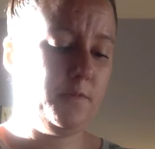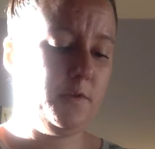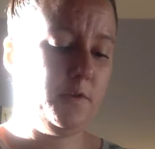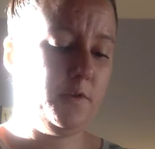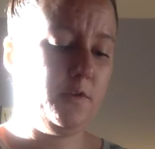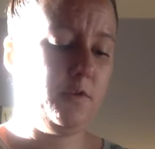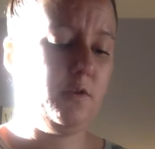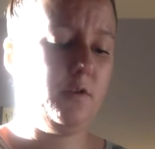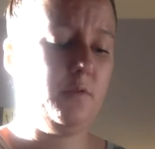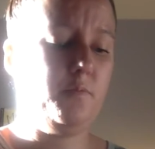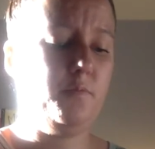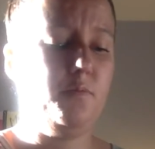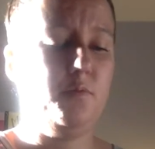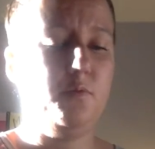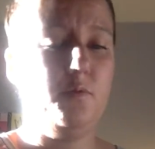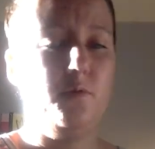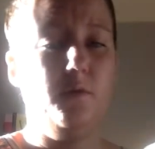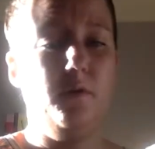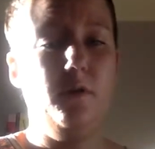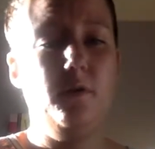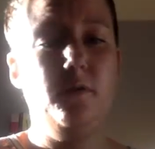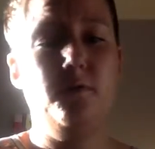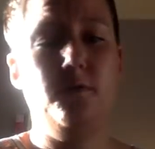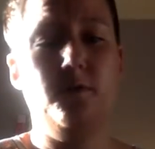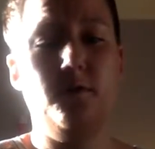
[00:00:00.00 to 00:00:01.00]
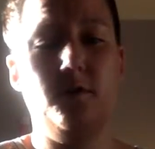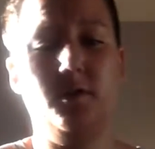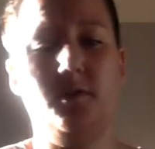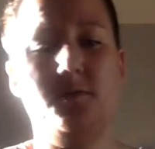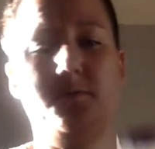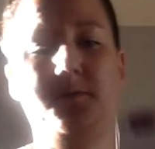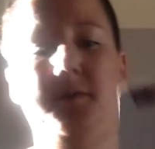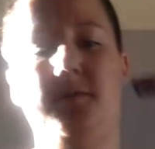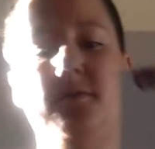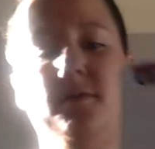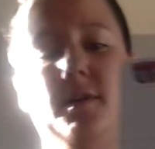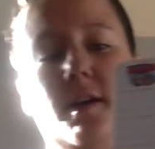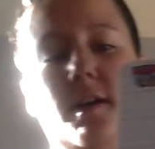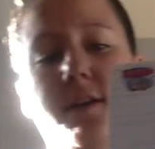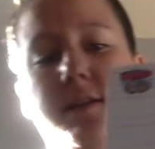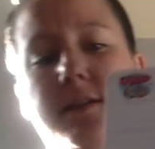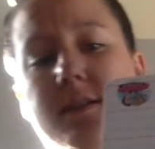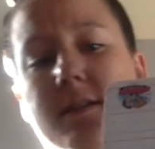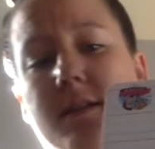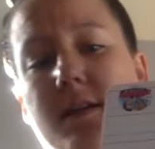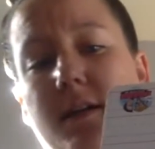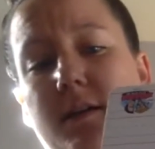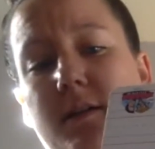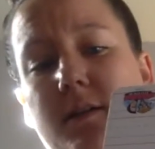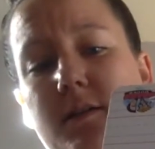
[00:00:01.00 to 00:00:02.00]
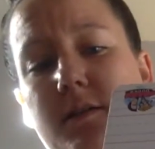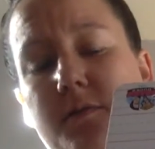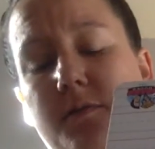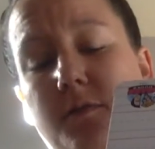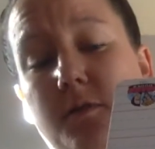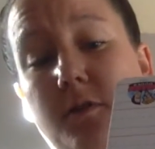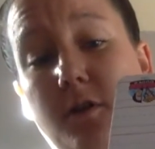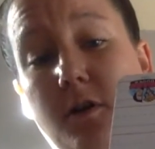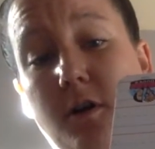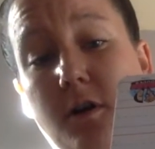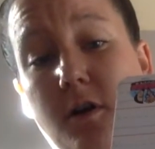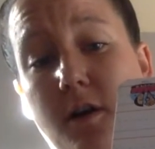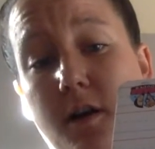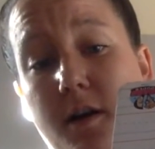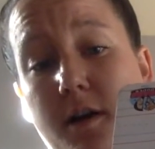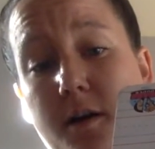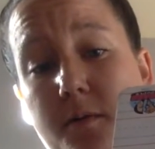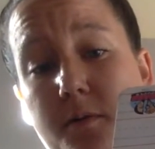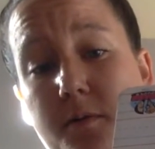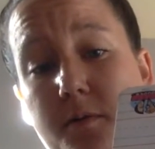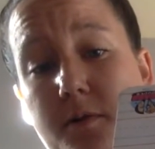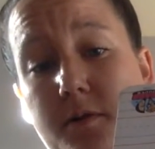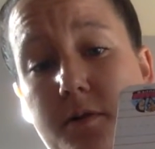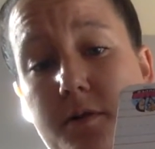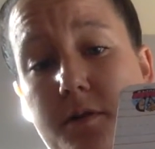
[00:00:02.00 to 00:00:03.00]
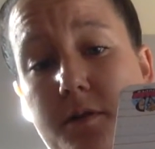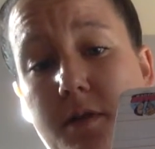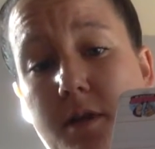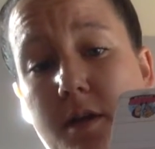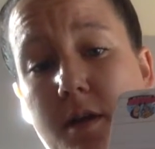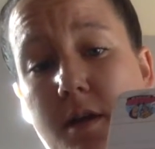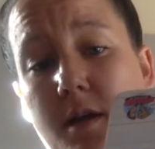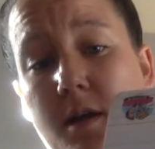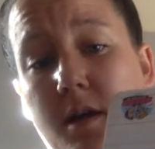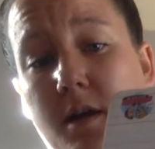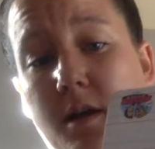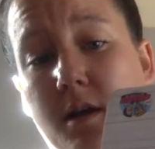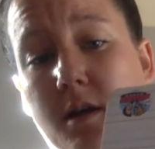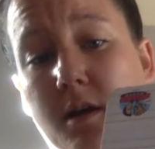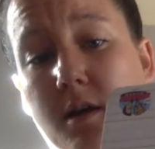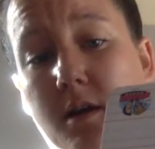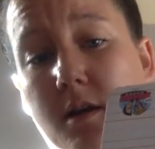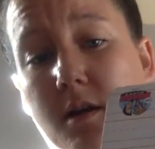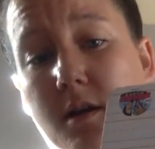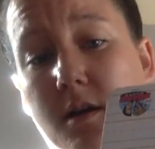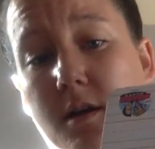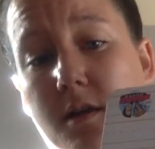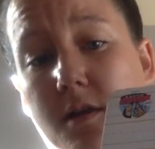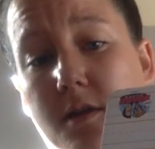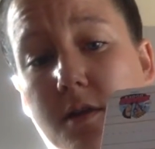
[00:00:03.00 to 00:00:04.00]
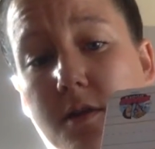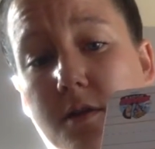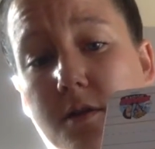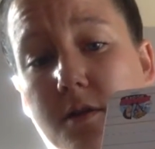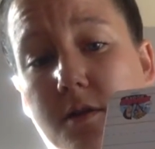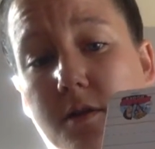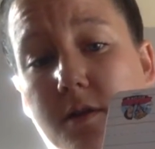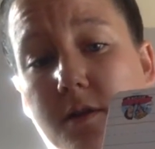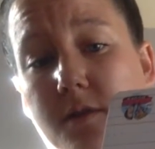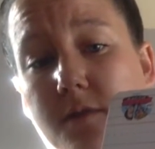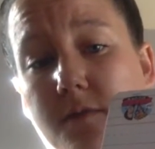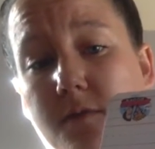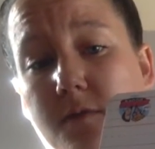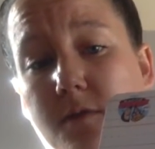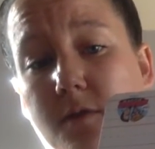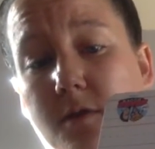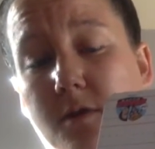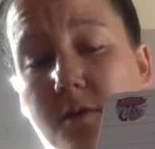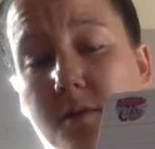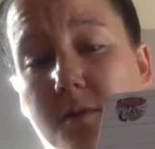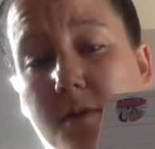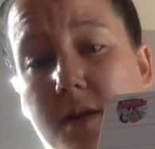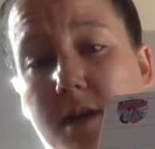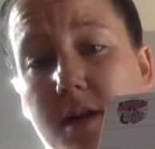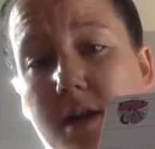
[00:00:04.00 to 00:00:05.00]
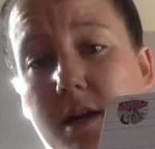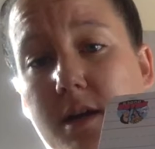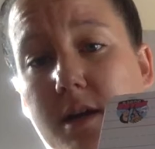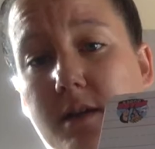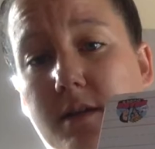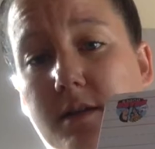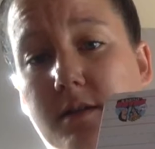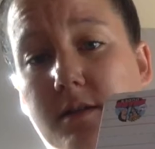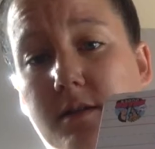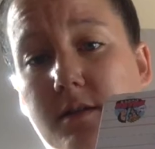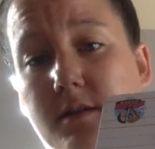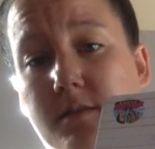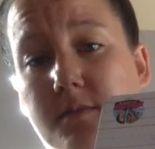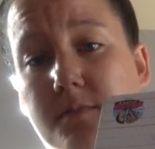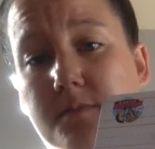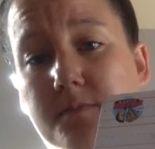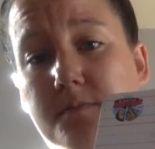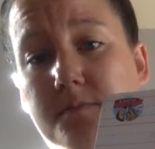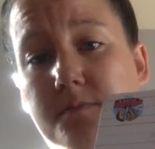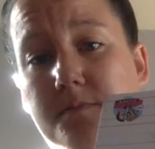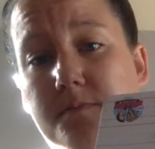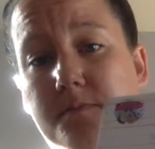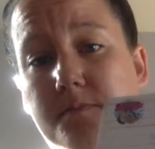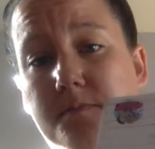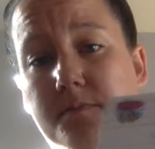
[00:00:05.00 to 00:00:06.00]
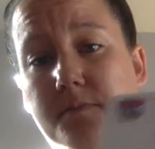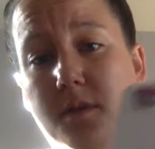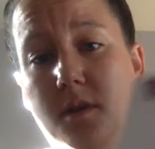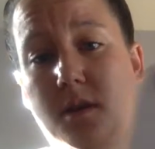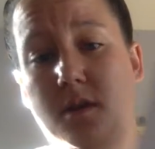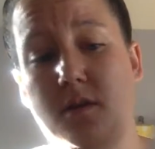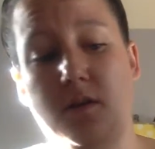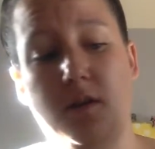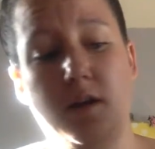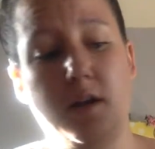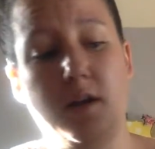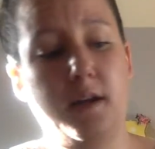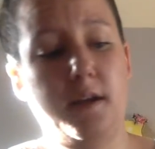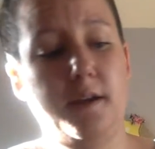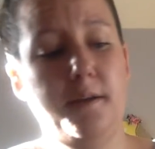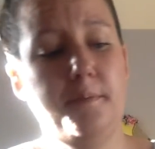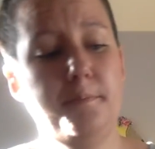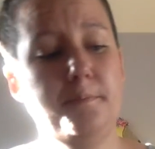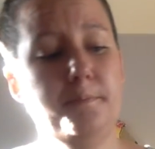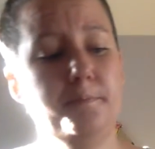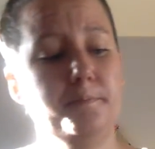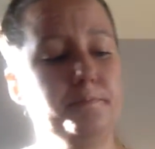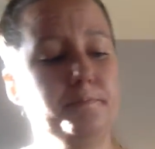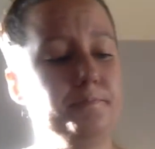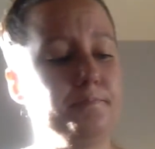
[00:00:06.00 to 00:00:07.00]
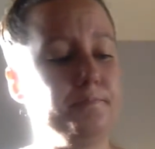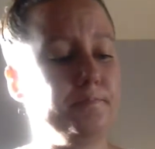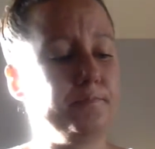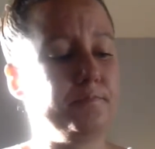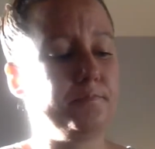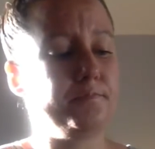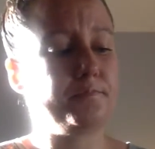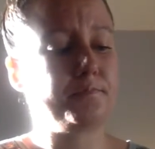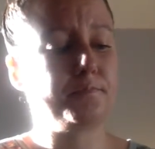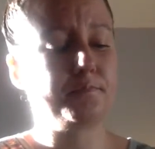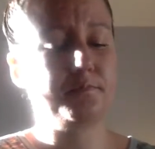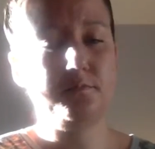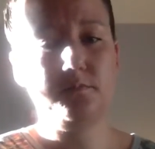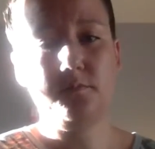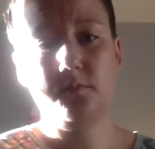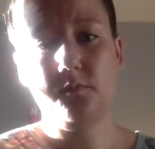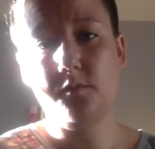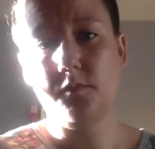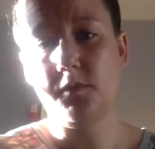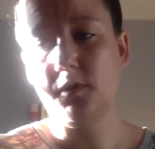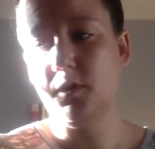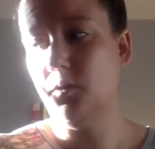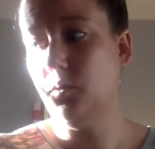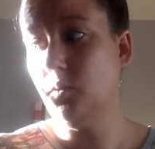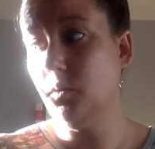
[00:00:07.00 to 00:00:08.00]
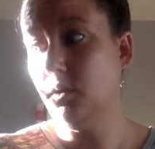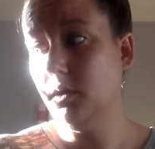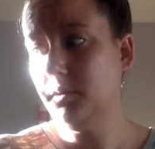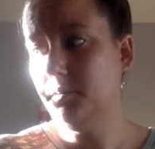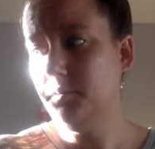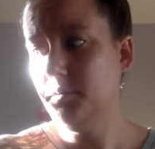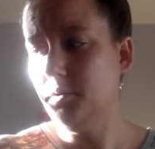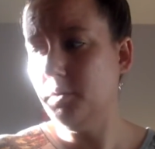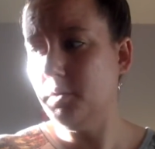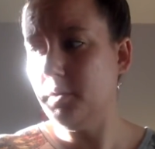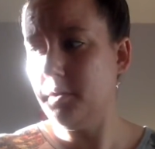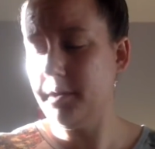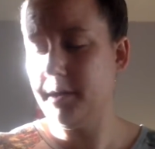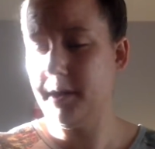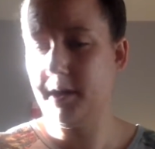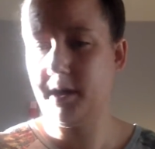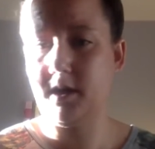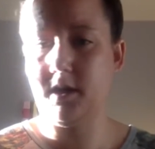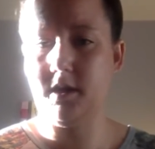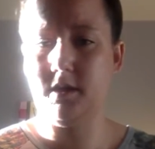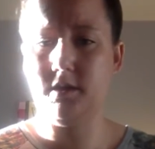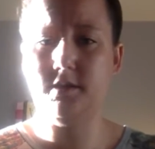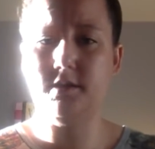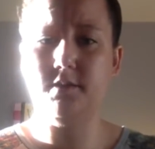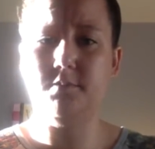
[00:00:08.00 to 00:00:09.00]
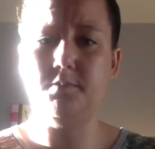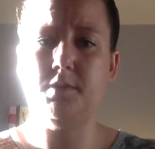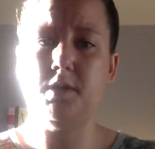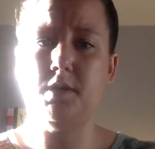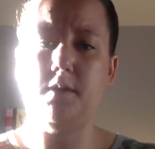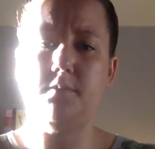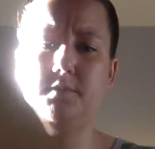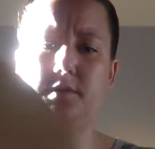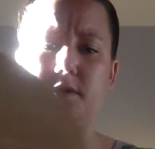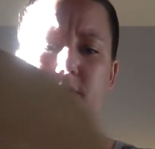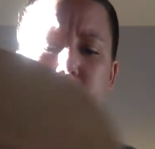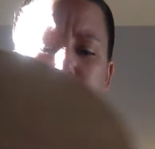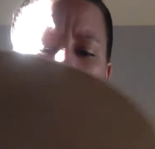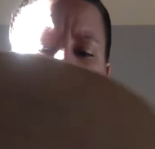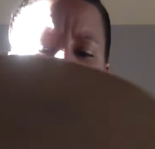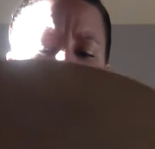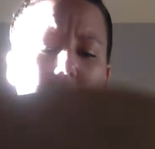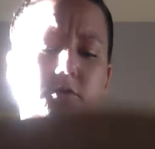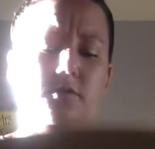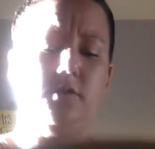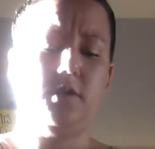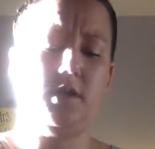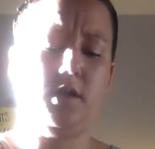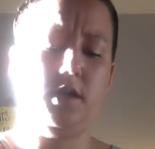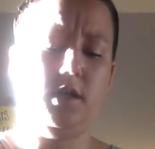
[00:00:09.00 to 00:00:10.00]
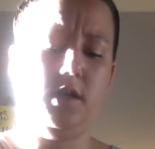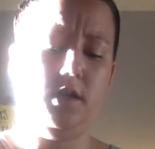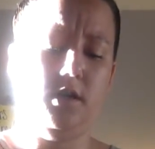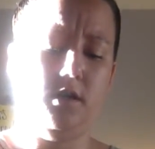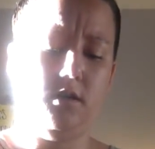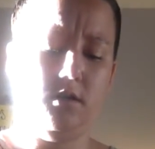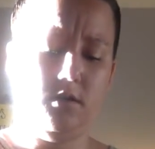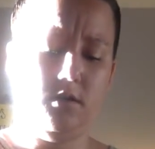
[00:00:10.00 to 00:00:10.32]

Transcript: on our board, first we write 6 for our hours and 30 for our minutes. Okay? One more that can sometimes be tricky.